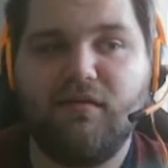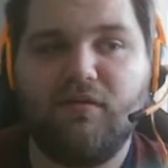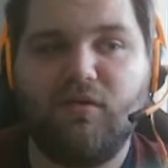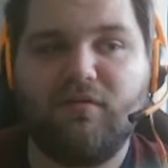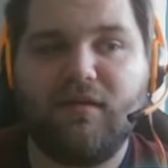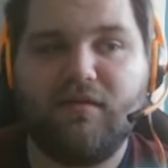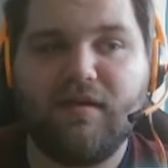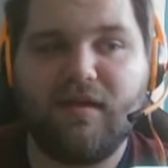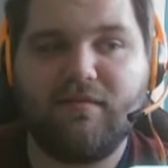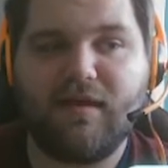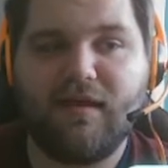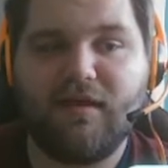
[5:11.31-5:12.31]
Those are the
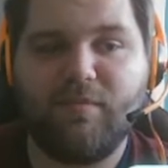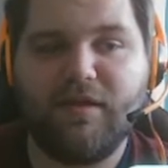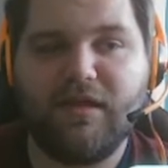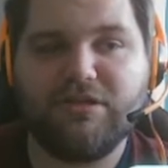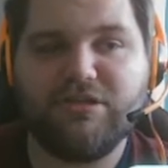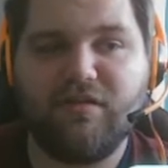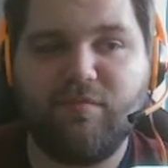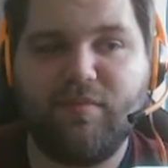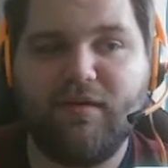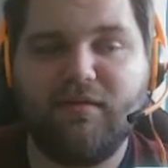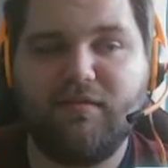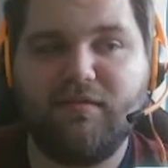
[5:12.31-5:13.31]
ace high combinations,
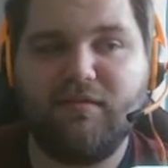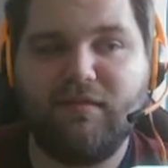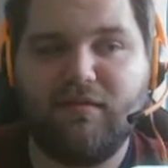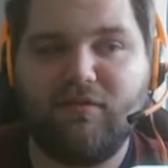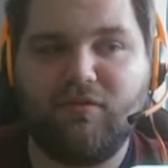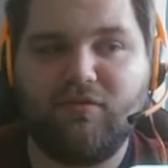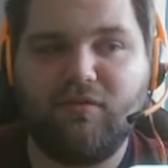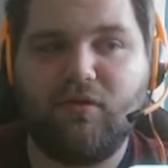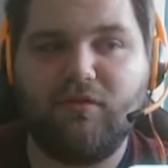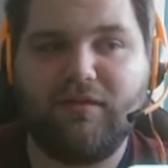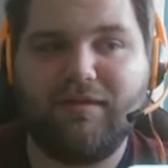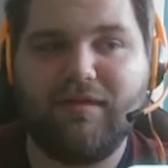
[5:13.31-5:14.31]
but there's also
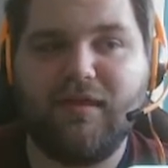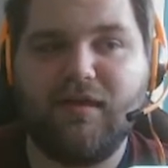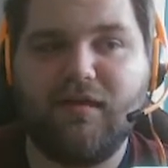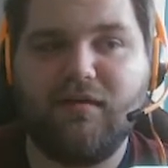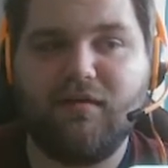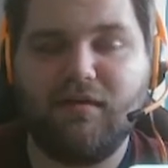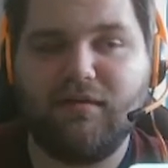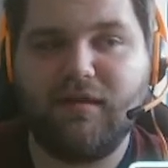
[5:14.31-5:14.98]
all the king